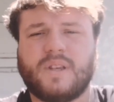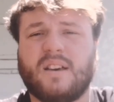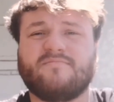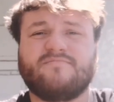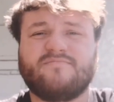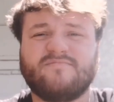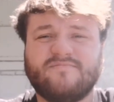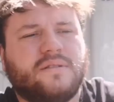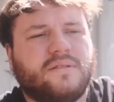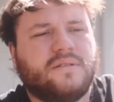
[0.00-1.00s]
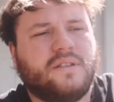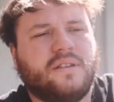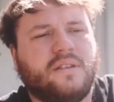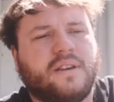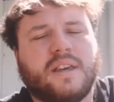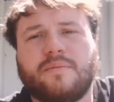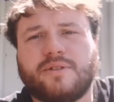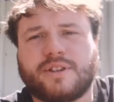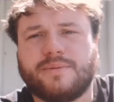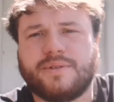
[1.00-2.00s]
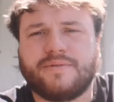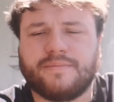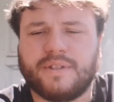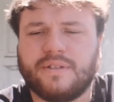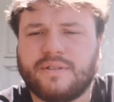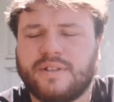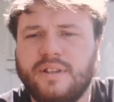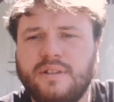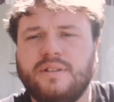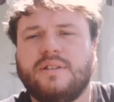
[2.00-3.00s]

Yeah, you get your prescription from the doctor.